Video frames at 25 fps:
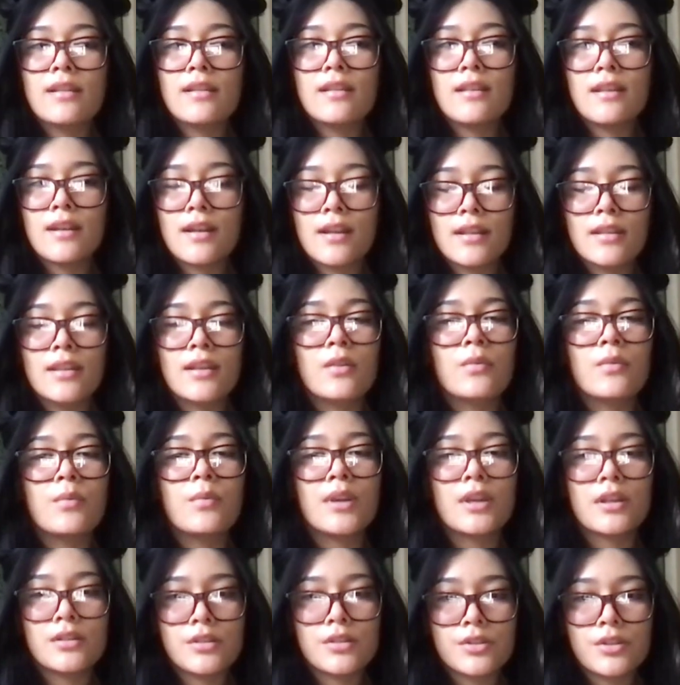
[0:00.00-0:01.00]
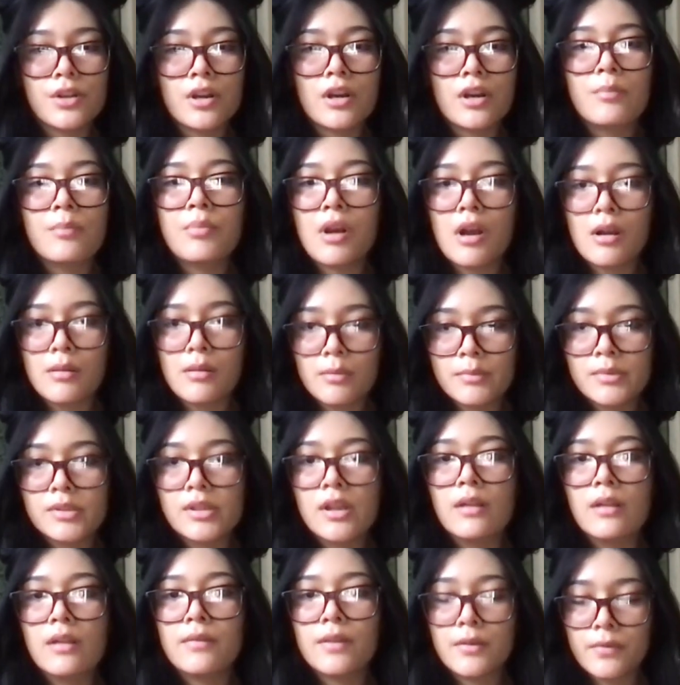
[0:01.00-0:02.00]
then I think we can start problem
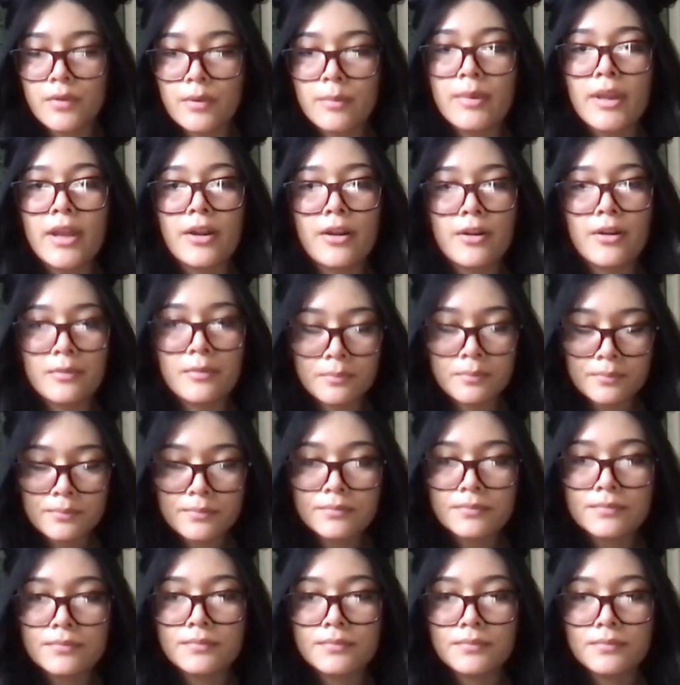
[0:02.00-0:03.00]
solving from there.